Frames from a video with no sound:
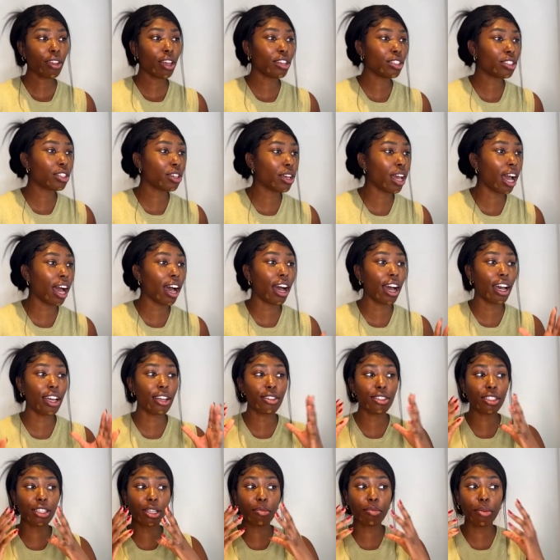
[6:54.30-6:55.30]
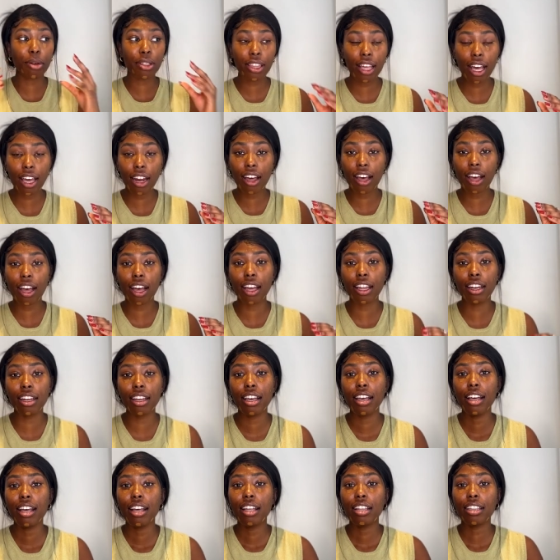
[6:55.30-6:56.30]
So yeah, I usually put that on,
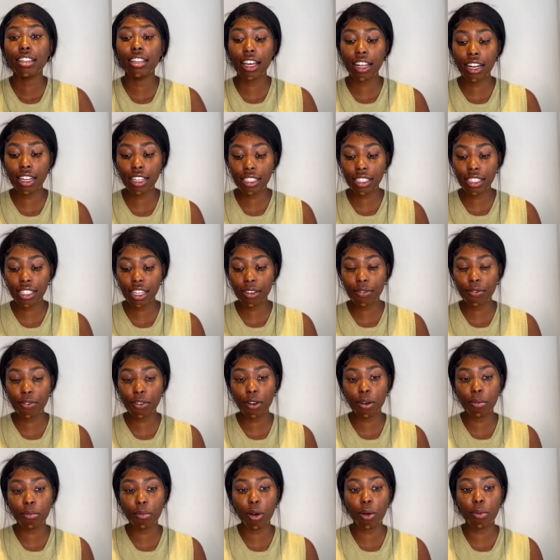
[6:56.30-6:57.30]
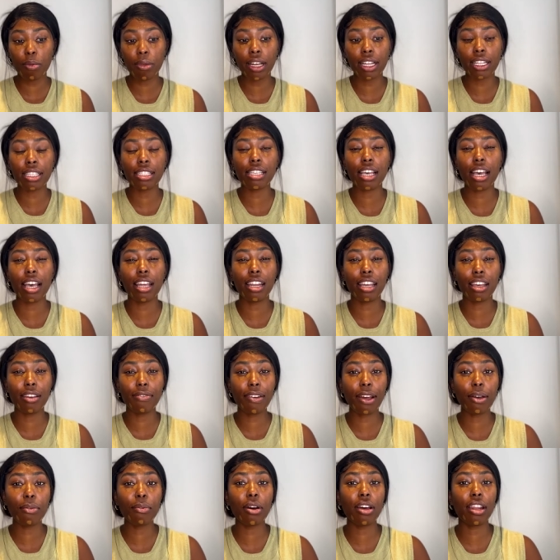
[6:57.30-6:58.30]
let it sit for a moment. And if
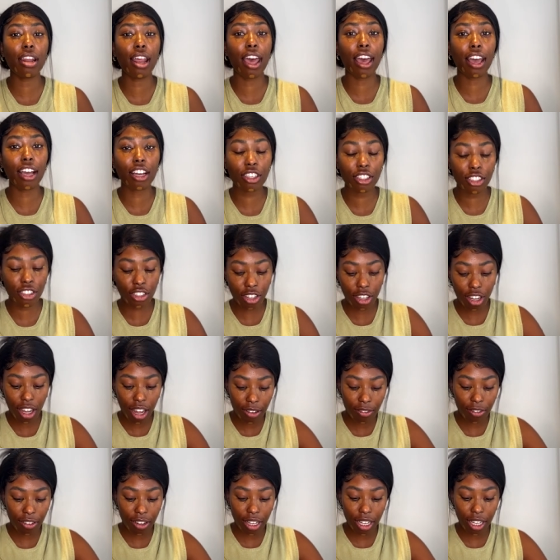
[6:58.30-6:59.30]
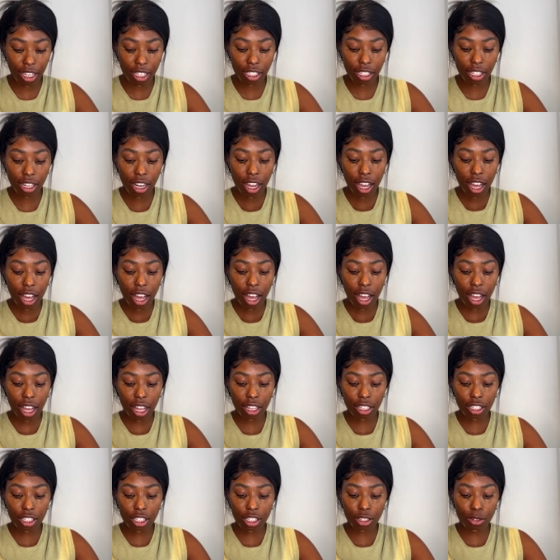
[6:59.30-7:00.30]
I want extra coverage,
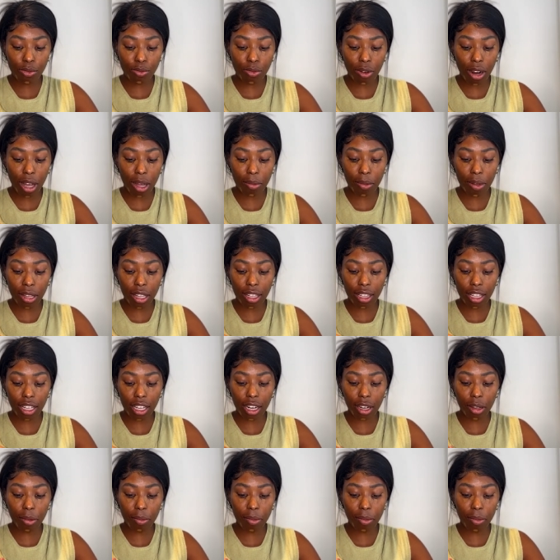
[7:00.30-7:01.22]
I'll just rub a little